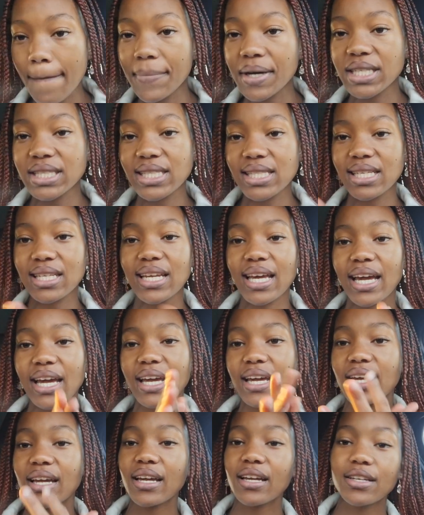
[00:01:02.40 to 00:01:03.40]
But
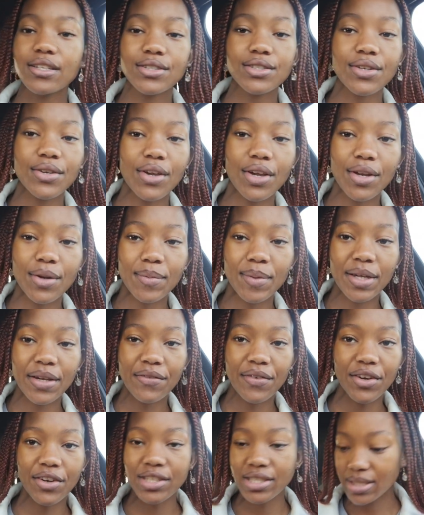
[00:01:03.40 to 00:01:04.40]
today is going to be a
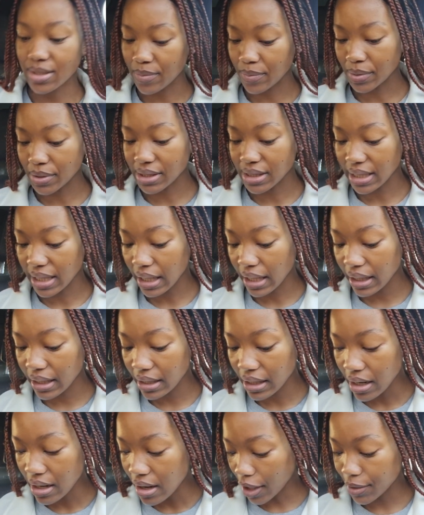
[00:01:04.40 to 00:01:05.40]
very simple
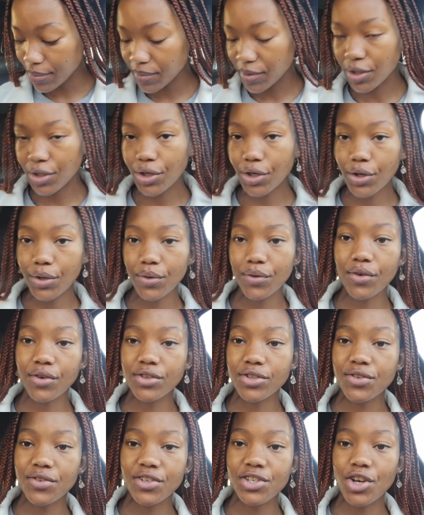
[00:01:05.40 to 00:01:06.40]
day. I'm going to go
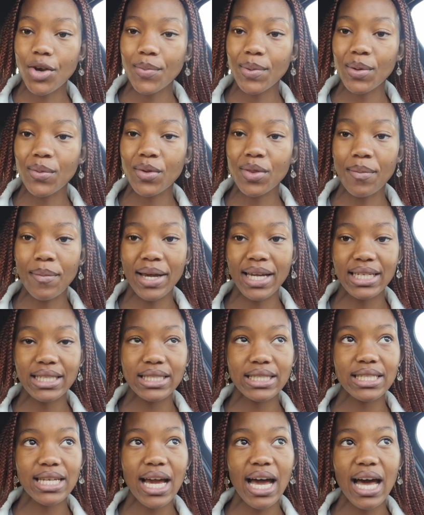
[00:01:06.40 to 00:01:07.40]
grocery shopping with my
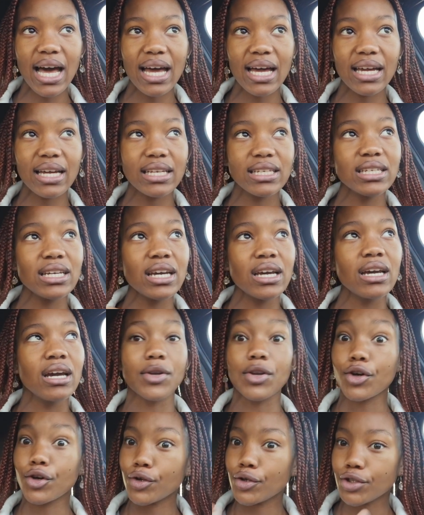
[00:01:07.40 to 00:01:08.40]
dad. I'm
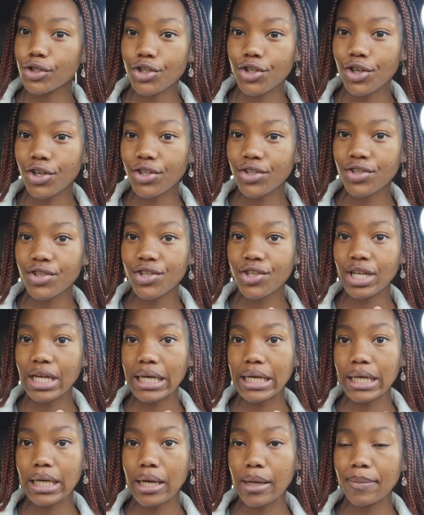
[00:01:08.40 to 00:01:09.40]
going to go to church
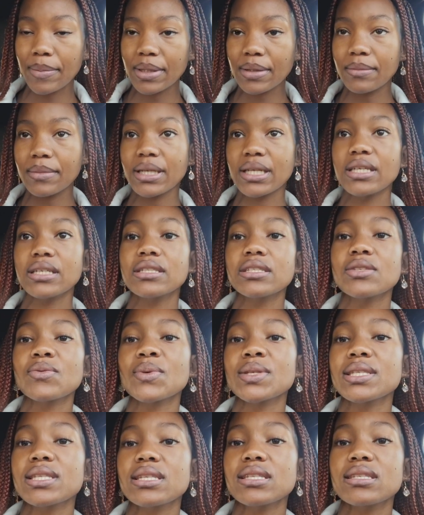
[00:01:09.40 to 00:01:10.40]
in a couple of minutes.
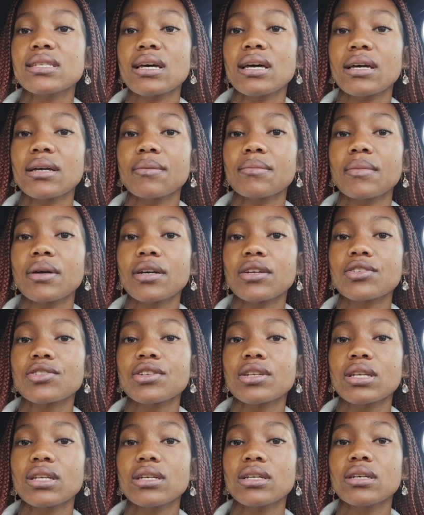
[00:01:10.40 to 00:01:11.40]
What's the time,
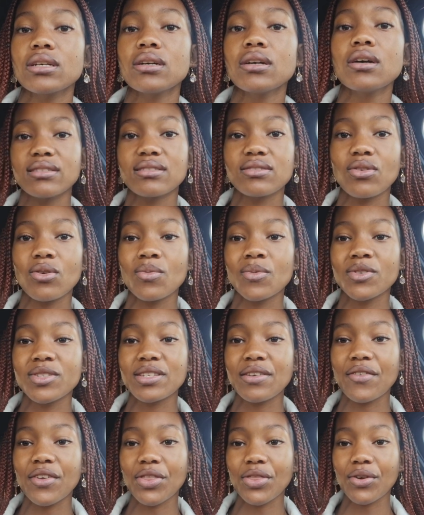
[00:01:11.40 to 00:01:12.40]
actually? It's almost
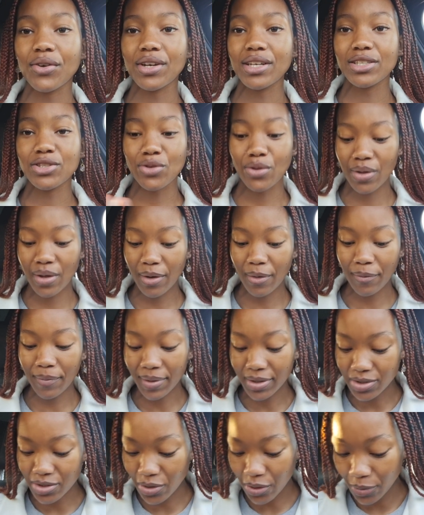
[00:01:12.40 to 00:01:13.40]
7:30, so they are
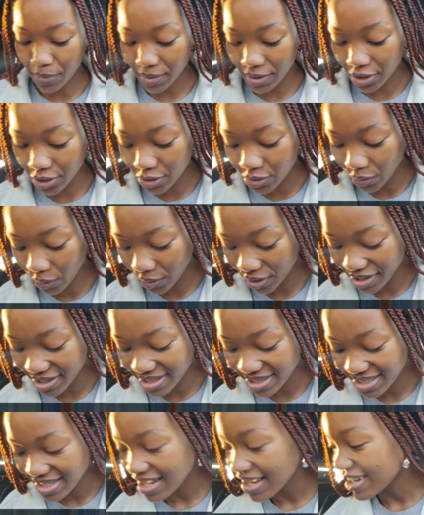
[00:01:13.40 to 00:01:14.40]
about to open the
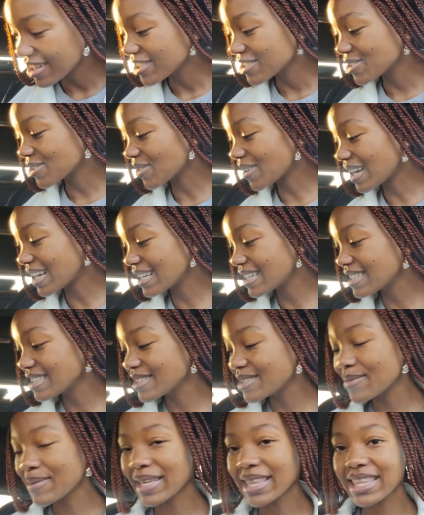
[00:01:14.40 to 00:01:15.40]
doors. So I need
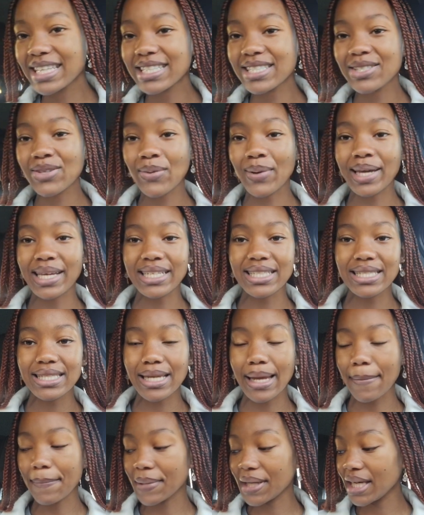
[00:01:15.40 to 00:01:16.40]
to make this quick and
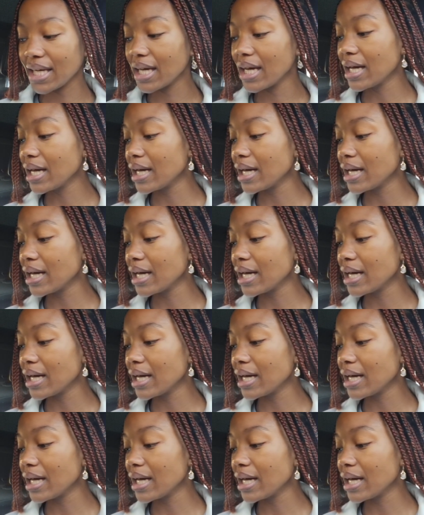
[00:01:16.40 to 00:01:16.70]
snappy.